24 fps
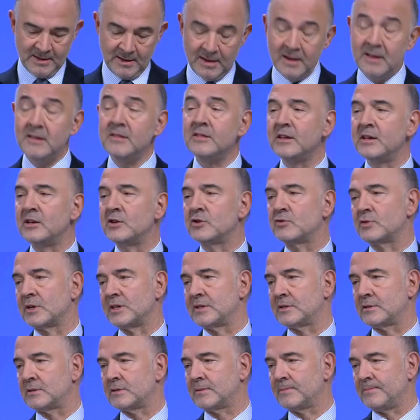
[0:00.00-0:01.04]
in the
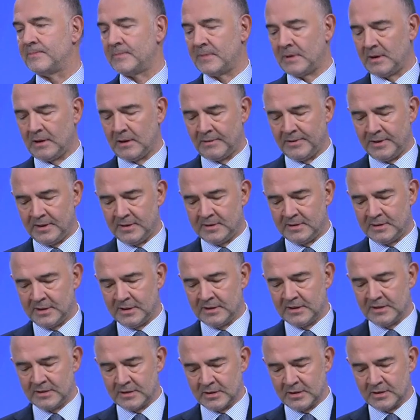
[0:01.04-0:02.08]
interest of the
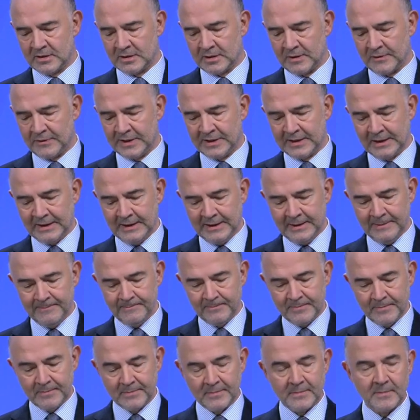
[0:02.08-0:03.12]
citizens of Italy
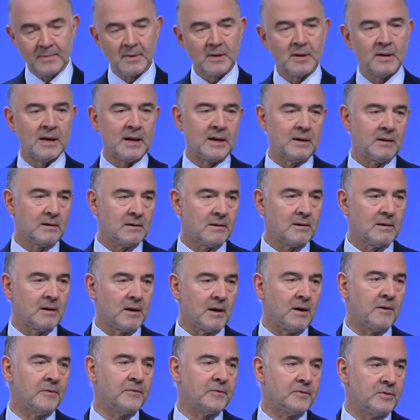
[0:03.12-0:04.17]
and
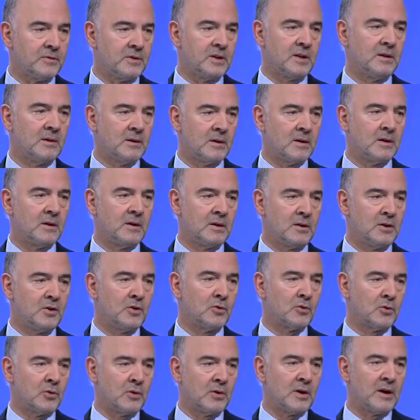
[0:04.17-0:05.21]
of the uh,
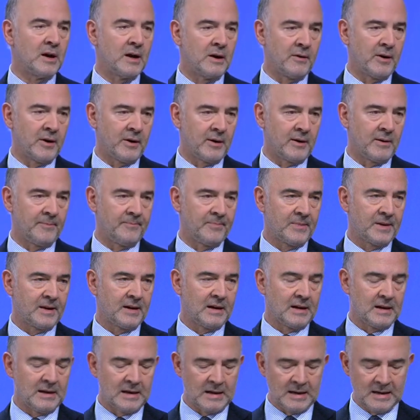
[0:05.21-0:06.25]
euro area
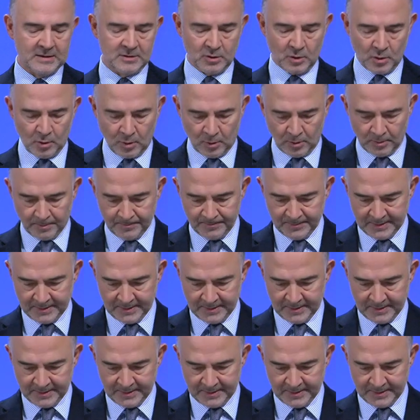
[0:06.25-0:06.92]
as a whole.